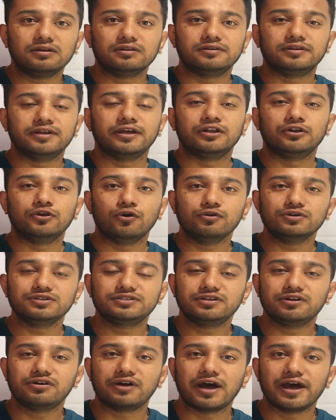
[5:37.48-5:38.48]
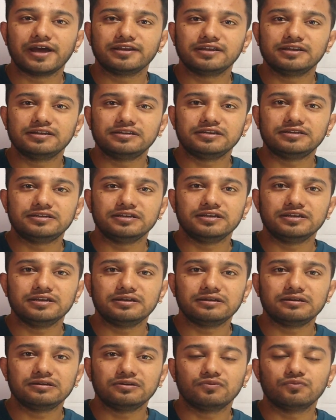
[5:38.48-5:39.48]
they lose their
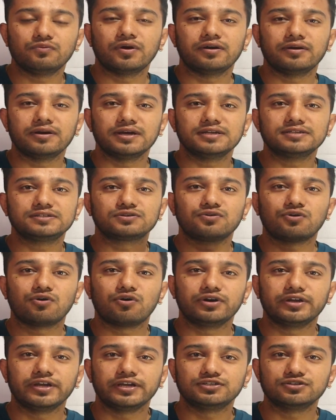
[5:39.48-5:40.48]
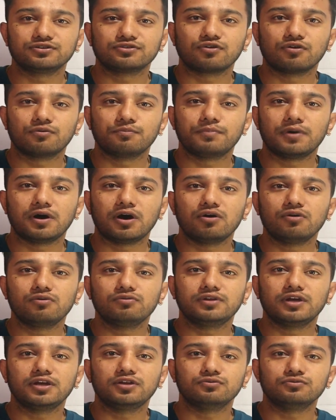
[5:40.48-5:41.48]
identity, whereas coordination
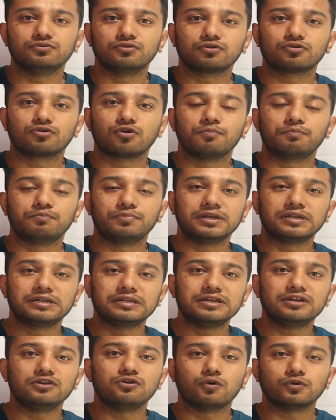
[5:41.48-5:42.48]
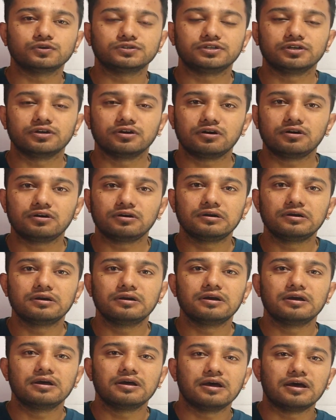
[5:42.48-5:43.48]
compound, they do not completely lose their
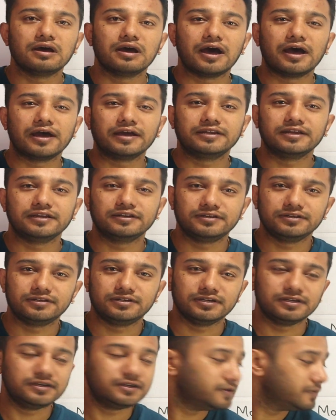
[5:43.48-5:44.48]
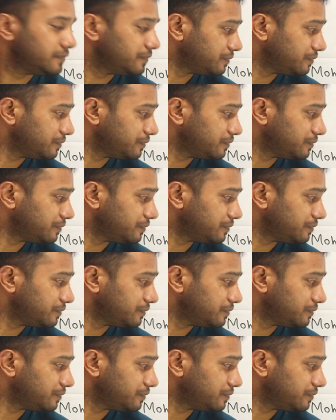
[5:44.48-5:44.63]
identity.